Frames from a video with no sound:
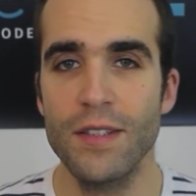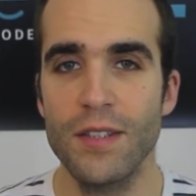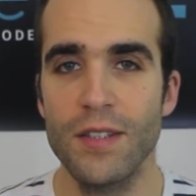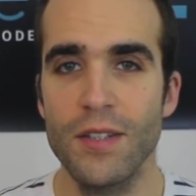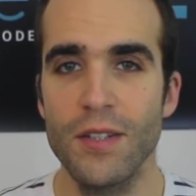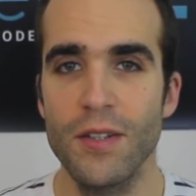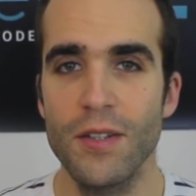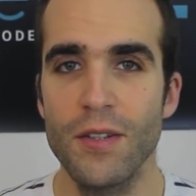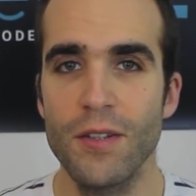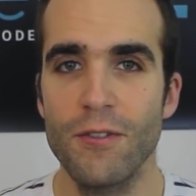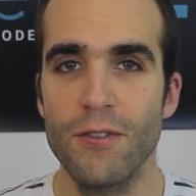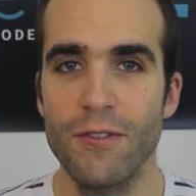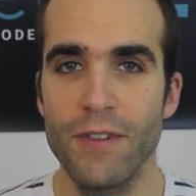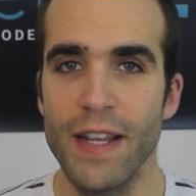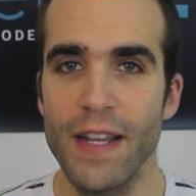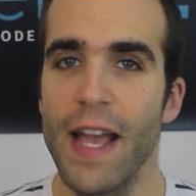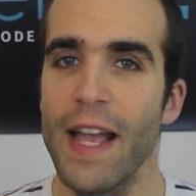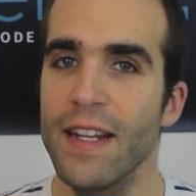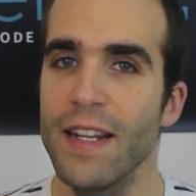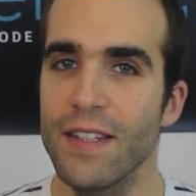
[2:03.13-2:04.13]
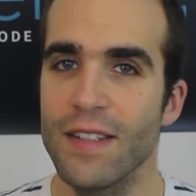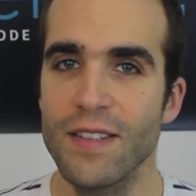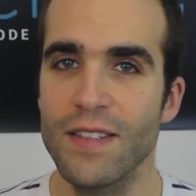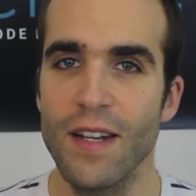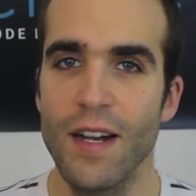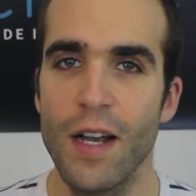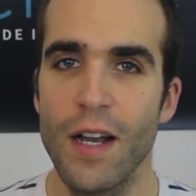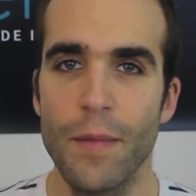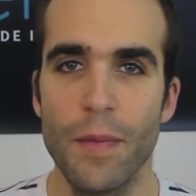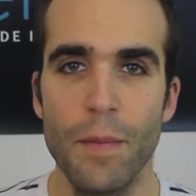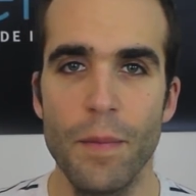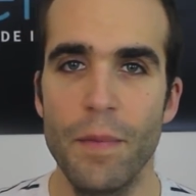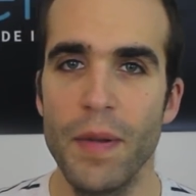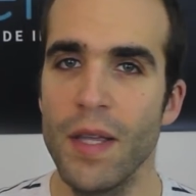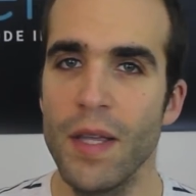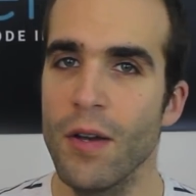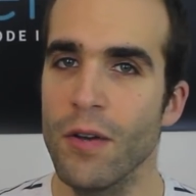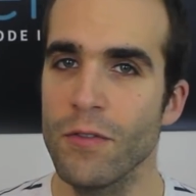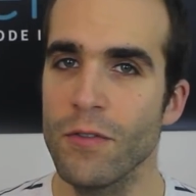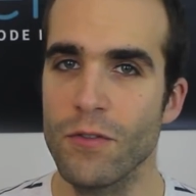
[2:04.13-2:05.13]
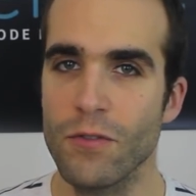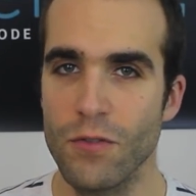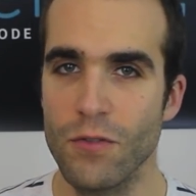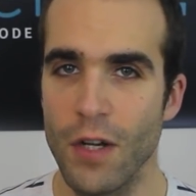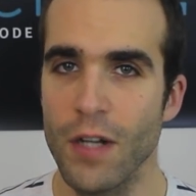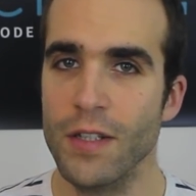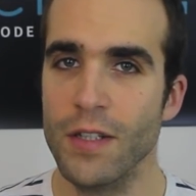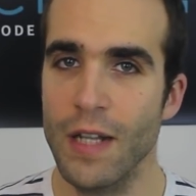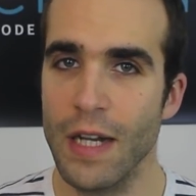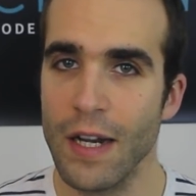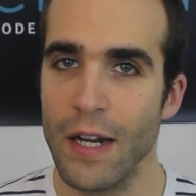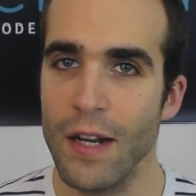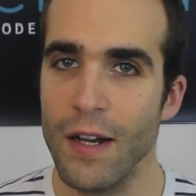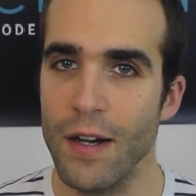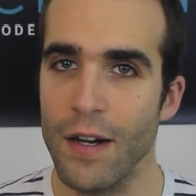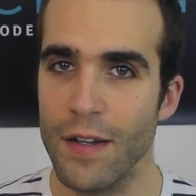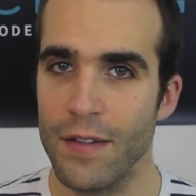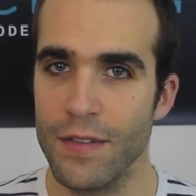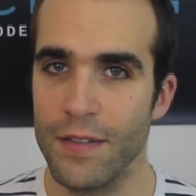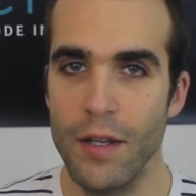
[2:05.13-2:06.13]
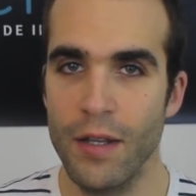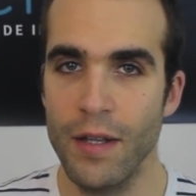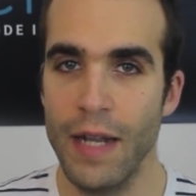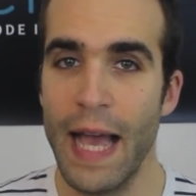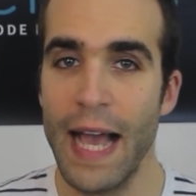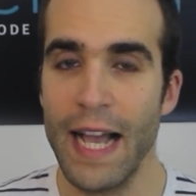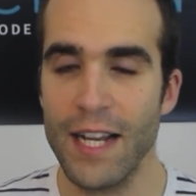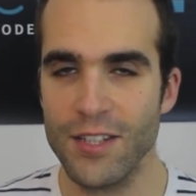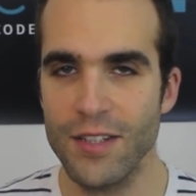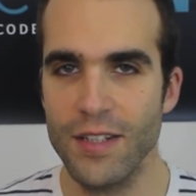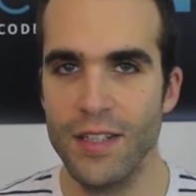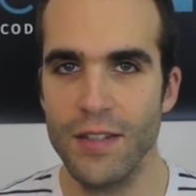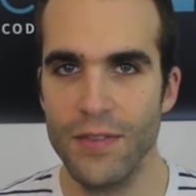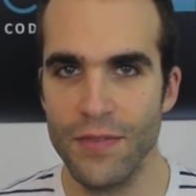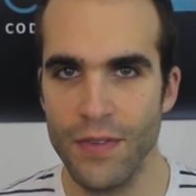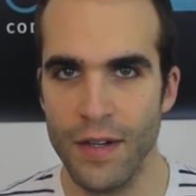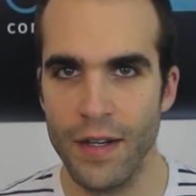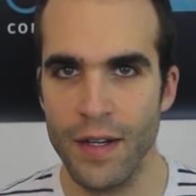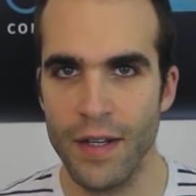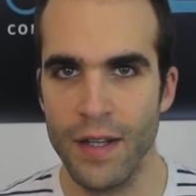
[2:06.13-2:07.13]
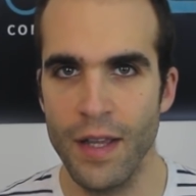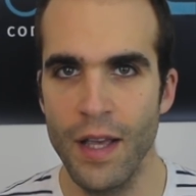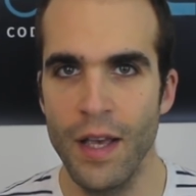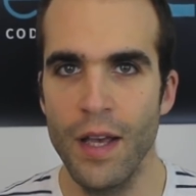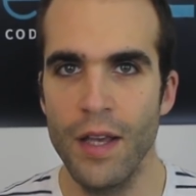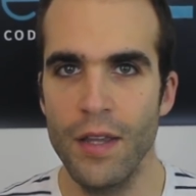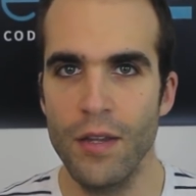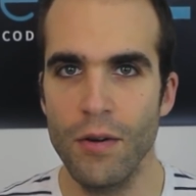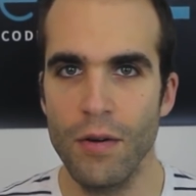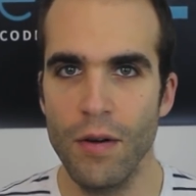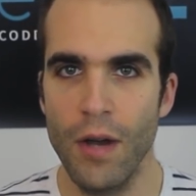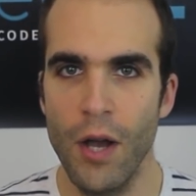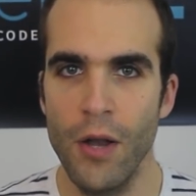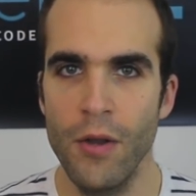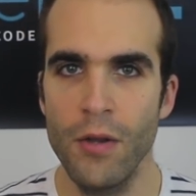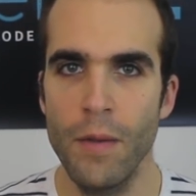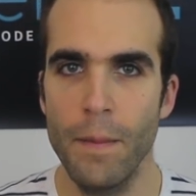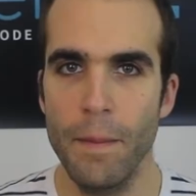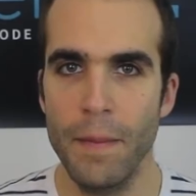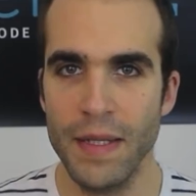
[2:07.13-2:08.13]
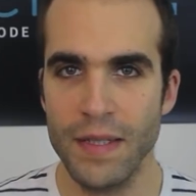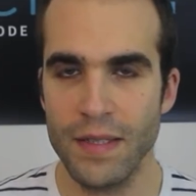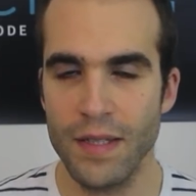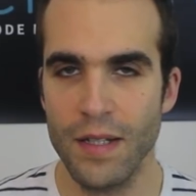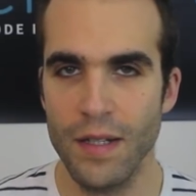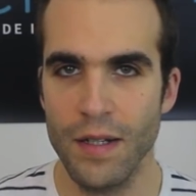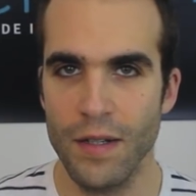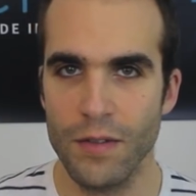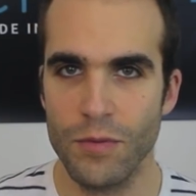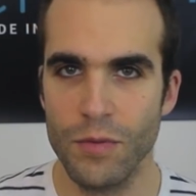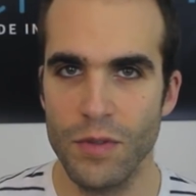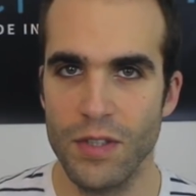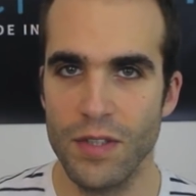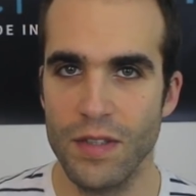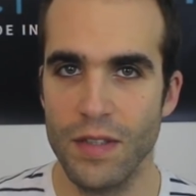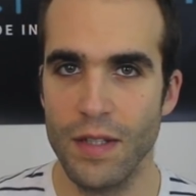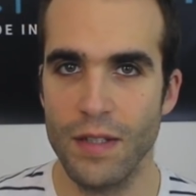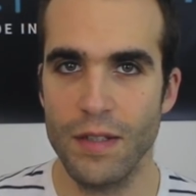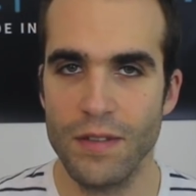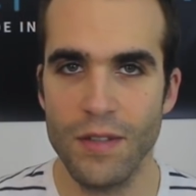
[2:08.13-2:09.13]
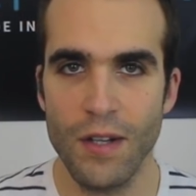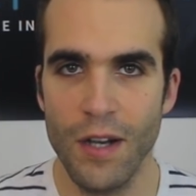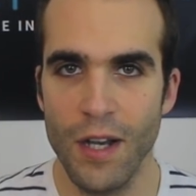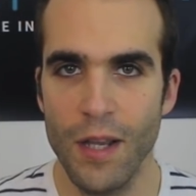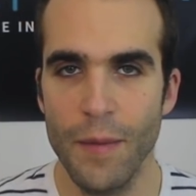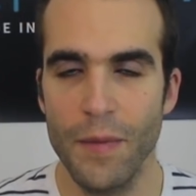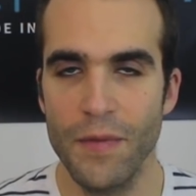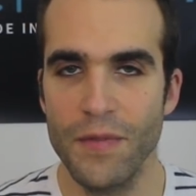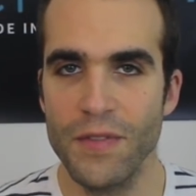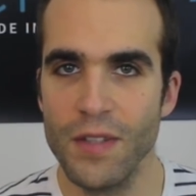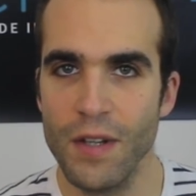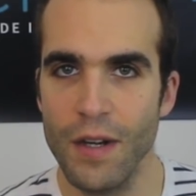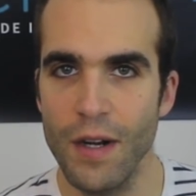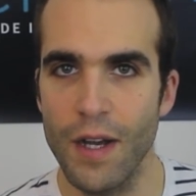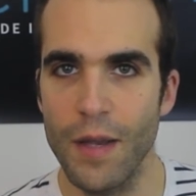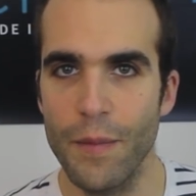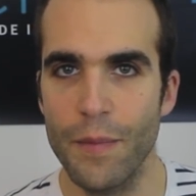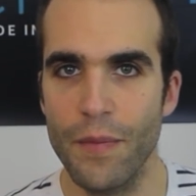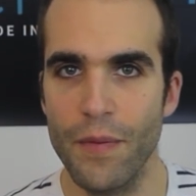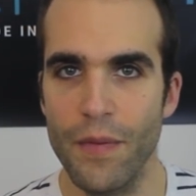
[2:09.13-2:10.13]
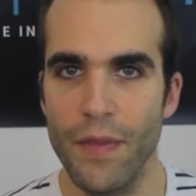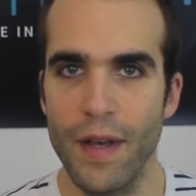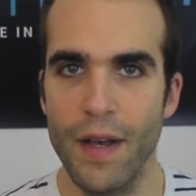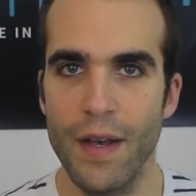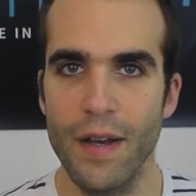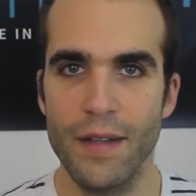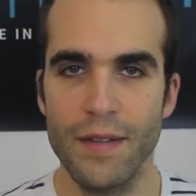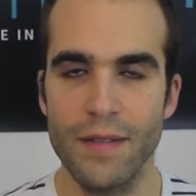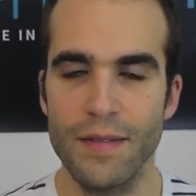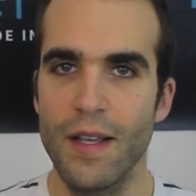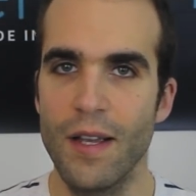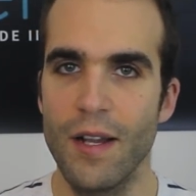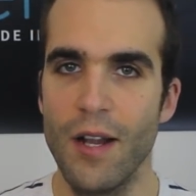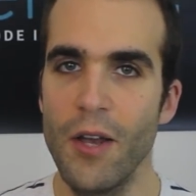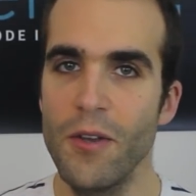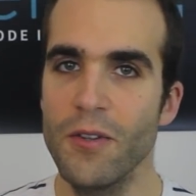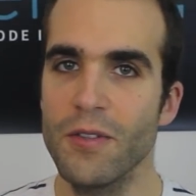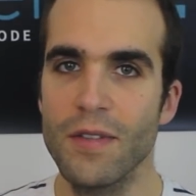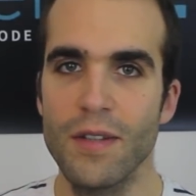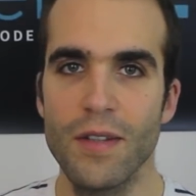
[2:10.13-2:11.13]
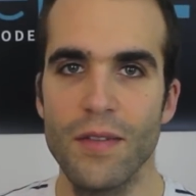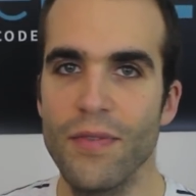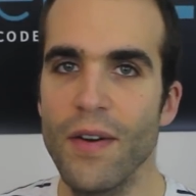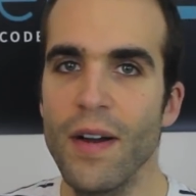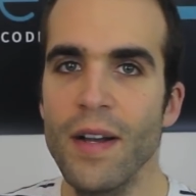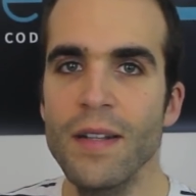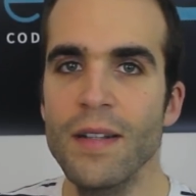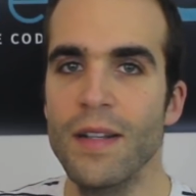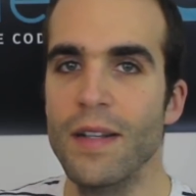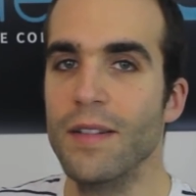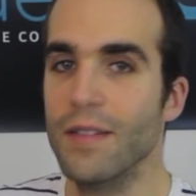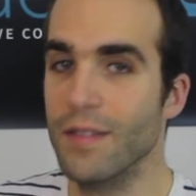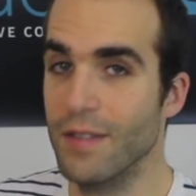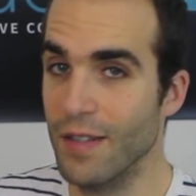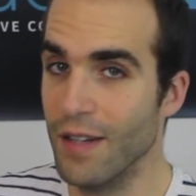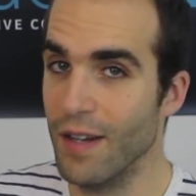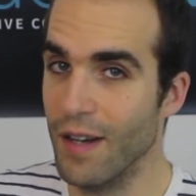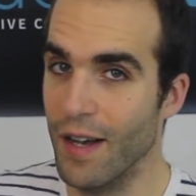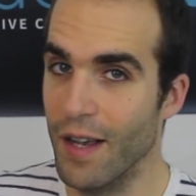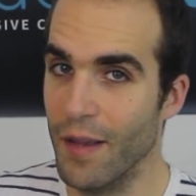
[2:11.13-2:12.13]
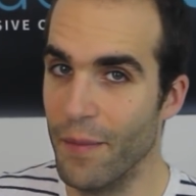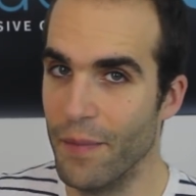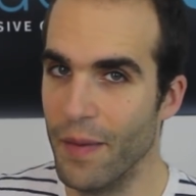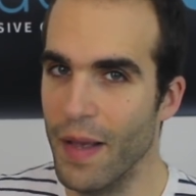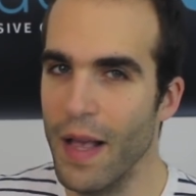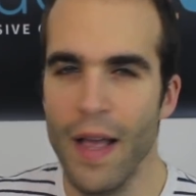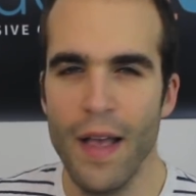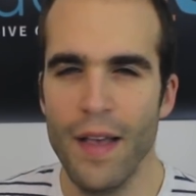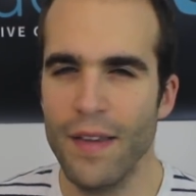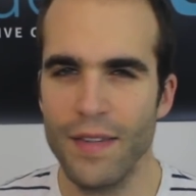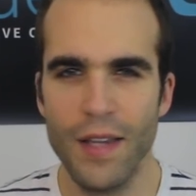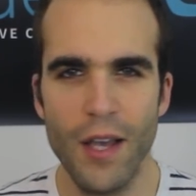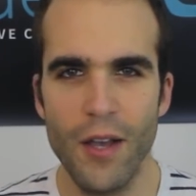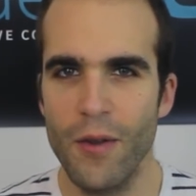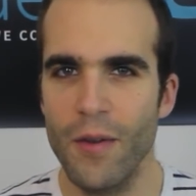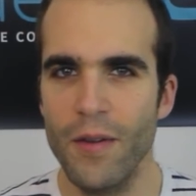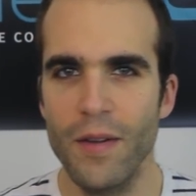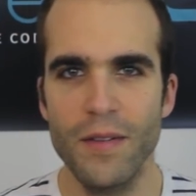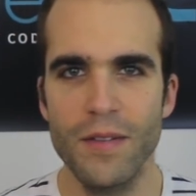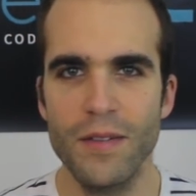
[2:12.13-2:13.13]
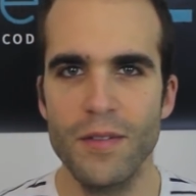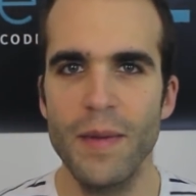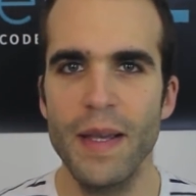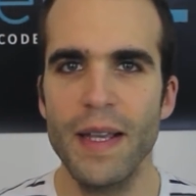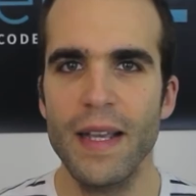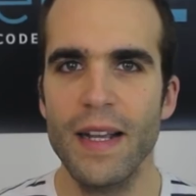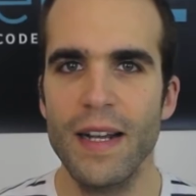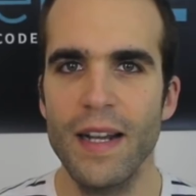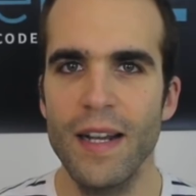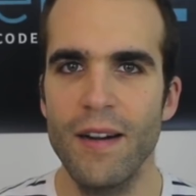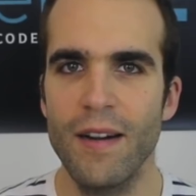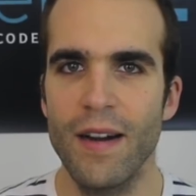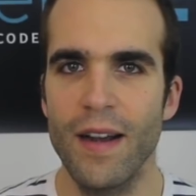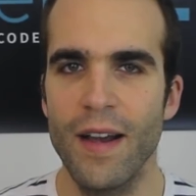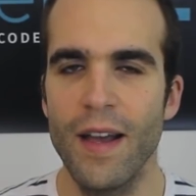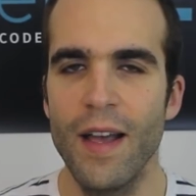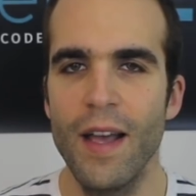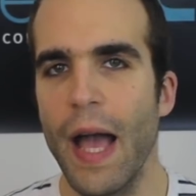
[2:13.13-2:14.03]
to create a type beyond struct and class. You can actually define your own metaclass, which is a type of type that allows to define a type. So, to make it clearer,